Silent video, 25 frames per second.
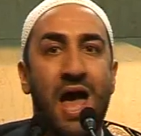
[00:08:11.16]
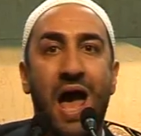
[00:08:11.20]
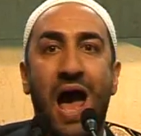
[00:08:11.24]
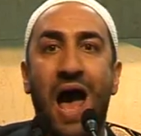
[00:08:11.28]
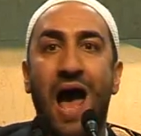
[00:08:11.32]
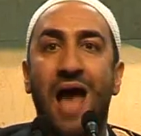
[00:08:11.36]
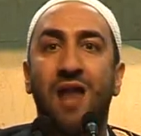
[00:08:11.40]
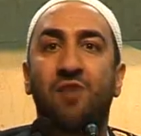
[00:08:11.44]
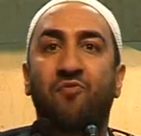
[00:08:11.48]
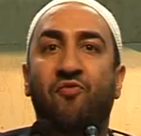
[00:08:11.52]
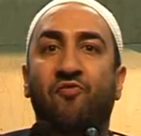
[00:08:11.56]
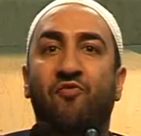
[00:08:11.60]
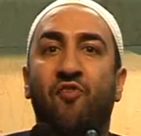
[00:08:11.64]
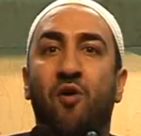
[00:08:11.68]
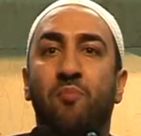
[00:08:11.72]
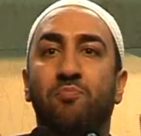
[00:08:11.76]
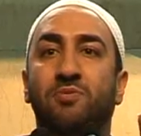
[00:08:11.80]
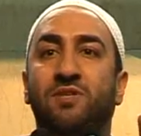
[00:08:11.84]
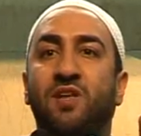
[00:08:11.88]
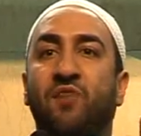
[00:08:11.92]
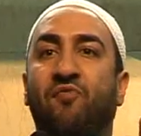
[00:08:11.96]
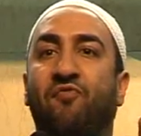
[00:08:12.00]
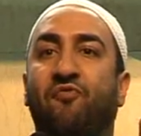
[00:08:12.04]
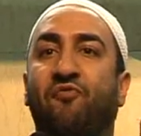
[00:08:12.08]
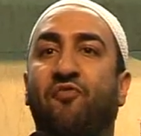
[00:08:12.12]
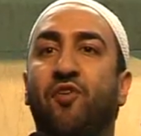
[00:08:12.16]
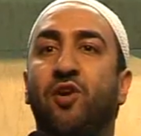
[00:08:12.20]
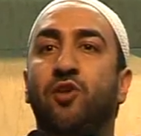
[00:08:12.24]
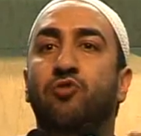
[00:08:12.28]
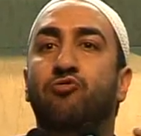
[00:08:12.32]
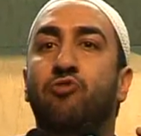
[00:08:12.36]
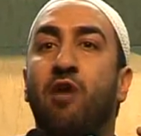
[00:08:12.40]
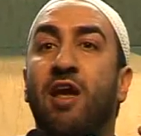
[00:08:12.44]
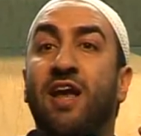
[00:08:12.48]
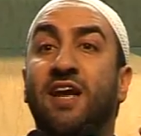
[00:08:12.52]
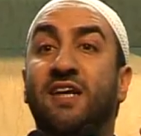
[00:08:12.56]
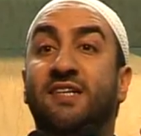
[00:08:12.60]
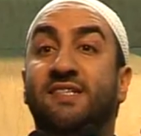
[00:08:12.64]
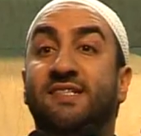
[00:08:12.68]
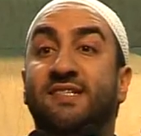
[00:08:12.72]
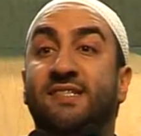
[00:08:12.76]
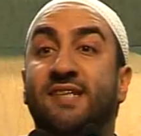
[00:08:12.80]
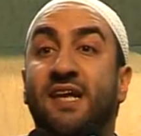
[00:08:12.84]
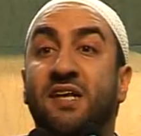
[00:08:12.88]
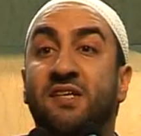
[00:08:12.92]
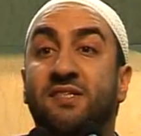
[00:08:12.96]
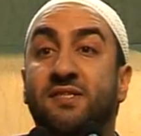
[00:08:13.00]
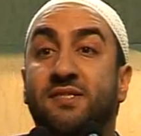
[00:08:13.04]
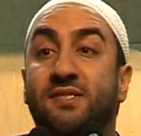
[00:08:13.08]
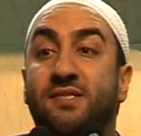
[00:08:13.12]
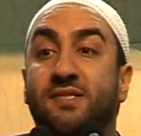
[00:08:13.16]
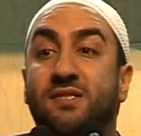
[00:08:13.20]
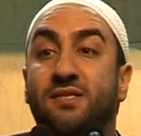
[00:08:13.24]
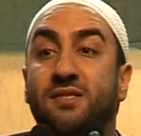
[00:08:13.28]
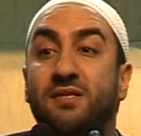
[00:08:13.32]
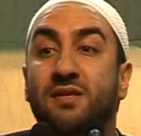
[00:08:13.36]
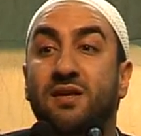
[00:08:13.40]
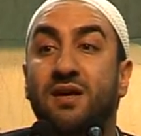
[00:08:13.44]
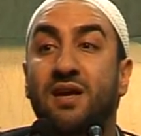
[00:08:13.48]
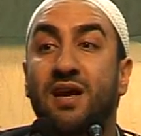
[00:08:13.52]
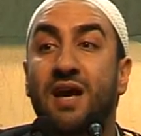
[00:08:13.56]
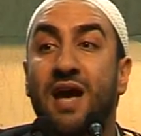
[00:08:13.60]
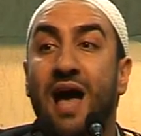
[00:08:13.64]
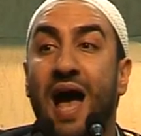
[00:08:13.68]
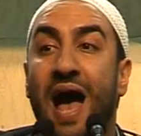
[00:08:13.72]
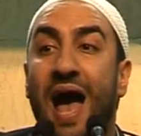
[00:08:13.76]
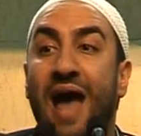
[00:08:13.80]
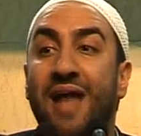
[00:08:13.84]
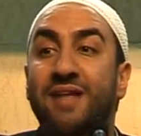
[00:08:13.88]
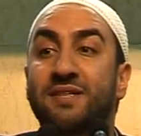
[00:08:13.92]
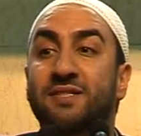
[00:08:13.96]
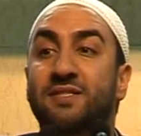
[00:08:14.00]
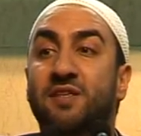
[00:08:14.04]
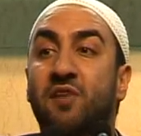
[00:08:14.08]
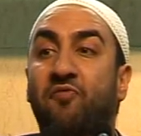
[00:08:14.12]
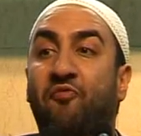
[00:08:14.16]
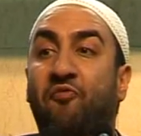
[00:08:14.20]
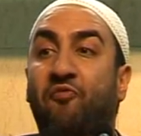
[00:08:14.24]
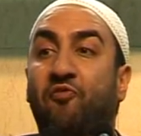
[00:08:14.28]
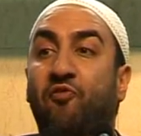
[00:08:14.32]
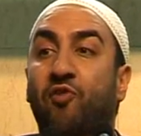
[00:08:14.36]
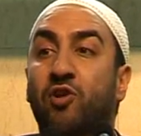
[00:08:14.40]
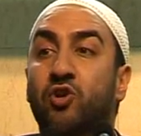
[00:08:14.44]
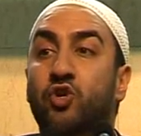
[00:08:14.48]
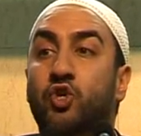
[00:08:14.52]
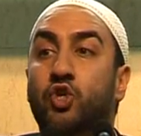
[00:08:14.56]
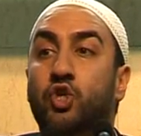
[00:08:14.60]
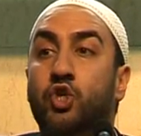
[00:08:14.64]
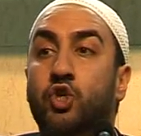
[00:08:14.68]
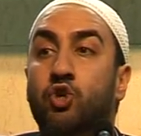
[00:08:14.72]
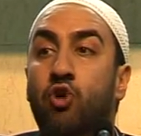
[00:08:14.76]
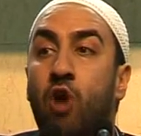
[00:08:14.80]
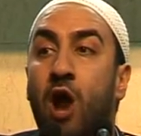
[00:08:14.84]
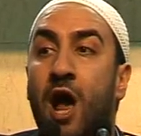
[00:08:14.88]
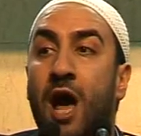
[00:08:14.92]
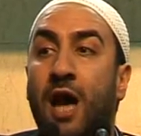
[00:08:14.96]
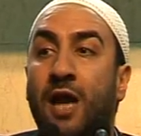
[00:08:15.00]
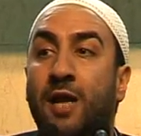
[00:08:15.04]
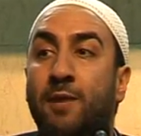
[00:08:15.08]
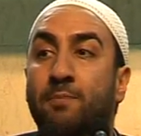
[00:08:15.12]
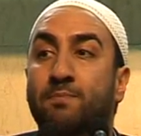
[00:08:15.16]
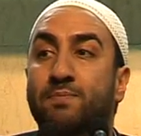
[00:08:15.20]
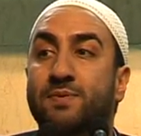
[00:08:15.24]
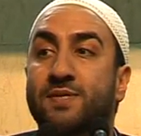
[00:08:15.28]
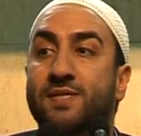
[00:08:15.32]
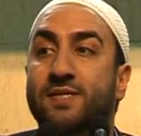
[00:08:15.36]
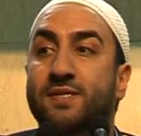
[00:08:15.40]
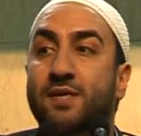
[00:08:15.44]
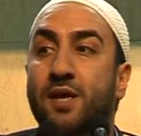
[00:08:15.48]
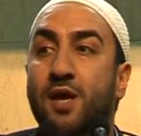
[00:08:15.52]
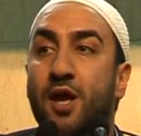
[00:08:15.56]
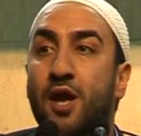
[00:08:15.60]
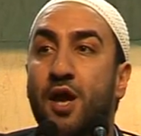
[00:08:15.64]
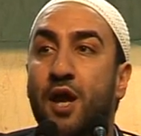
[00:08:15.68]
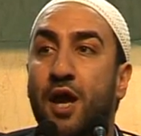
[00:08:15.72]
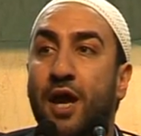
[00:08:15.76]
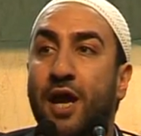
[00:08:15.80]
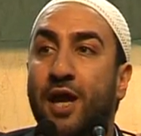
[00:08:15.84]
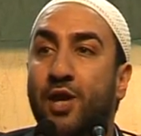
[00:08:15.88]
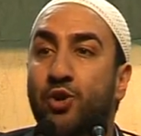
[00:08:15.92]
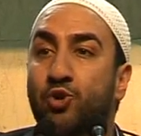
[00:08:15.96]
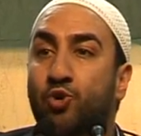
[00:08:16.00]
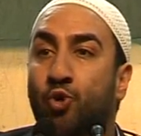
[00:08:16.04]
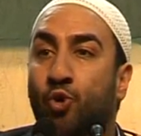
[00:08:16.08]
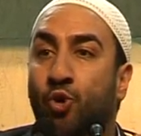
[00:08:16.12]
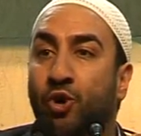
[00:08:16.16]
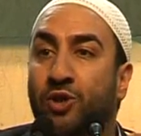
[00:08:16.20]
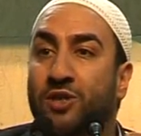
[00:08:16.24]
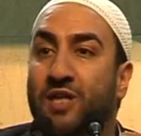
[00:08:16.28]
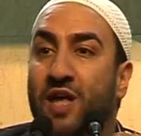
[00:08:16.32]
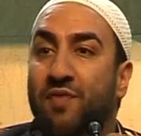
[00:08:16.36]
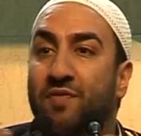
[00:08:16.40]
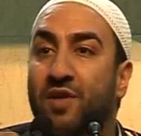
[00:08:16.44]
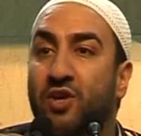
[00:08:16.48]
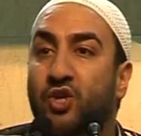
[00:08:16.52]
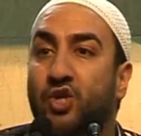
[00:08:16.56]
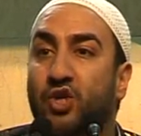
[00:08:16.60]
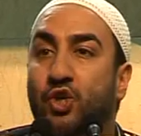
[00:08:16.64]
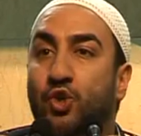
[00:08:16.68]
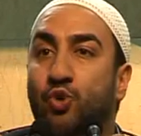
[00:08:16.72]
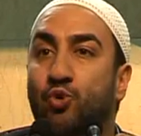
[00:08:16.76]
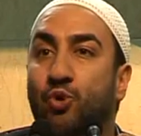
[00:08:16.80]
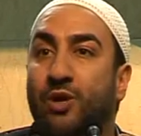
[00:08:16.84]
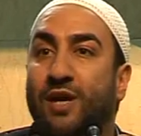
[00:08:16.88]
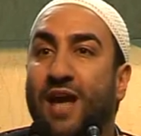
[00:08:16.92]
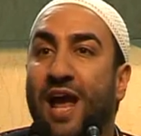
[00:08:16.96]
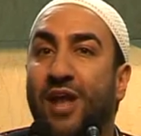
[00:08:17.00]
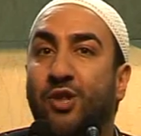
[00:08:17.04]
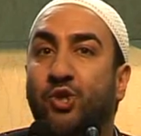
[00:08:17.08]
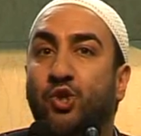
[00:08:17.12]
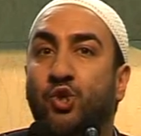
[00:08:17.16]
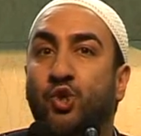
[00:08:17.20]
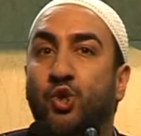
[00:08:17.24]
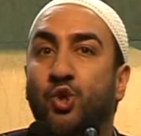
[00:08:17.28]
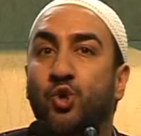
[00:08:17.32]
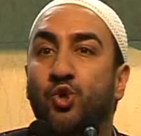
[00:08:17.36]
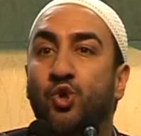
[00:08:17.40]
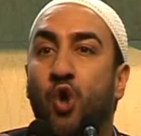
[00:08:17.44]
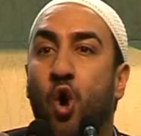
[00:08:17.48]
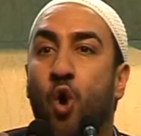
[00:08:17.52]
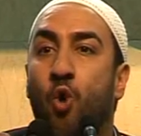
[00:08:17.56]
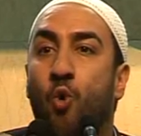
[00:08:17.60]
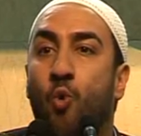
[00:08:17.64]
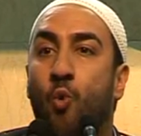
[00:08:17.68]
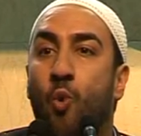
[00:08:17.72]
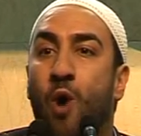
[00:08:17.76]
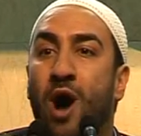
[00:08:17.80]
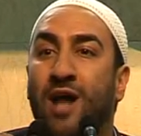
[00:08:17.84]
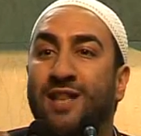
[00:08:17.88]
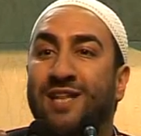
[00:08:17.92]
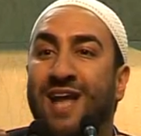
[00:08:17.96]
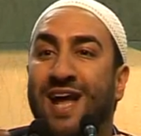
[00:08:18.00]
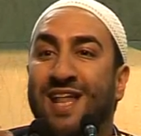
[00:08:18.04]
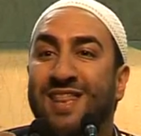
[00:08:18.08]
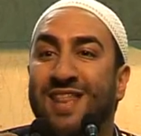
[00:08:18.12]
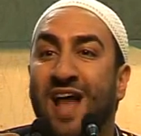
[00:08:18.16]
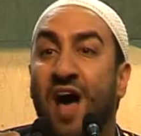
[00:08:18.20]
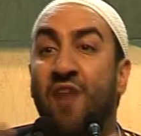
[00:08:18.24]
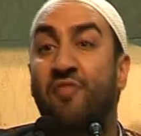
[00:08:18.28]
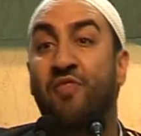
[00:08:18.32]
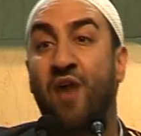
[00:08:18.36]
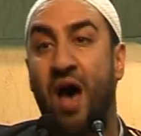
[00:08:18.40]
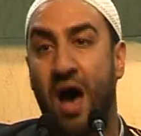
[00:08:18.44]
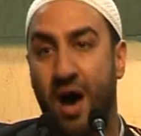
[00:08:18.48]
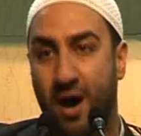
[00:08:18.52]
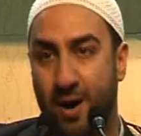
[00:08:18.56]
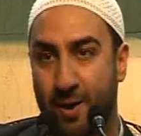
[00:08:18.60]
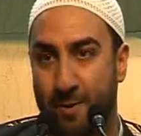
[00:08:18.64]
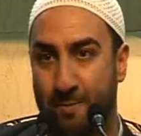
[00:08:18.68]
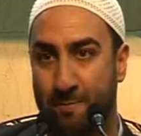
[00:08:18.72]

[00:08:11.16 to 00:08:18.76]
and from different races and different tribes, in order that you get to know one another.